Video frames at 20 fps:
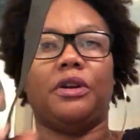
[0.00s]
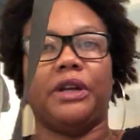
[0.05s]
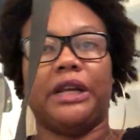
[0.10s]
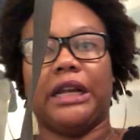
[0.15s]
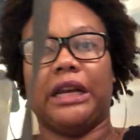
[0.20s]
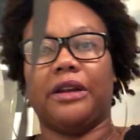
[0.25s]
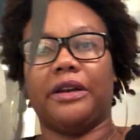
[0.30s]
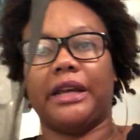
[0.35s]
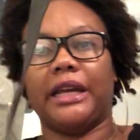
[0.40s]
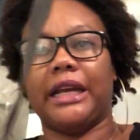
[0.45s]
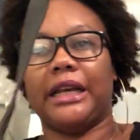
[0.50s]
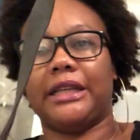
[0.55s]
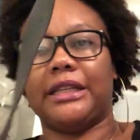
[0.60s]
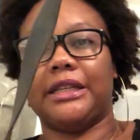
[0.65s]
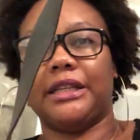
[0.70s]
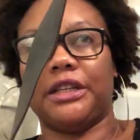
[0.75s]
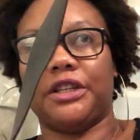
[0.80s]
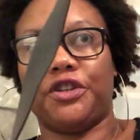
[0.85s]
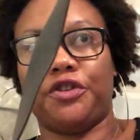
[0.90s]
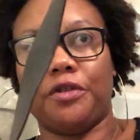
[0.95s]
elongate
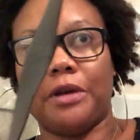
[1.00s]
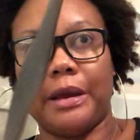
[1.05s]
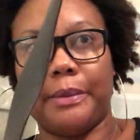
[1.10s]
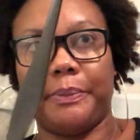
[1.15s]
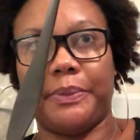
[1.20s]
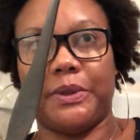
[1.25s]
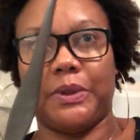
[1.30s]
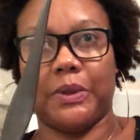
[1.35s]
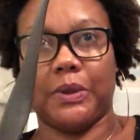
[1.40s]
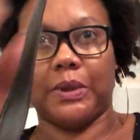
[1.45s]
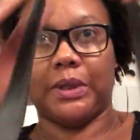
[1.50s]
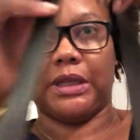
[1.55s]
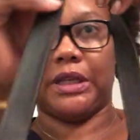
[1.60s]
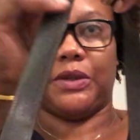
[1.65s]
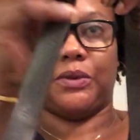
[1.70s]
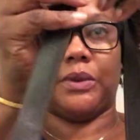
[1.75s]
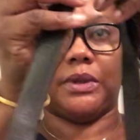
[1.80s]
the strap. So this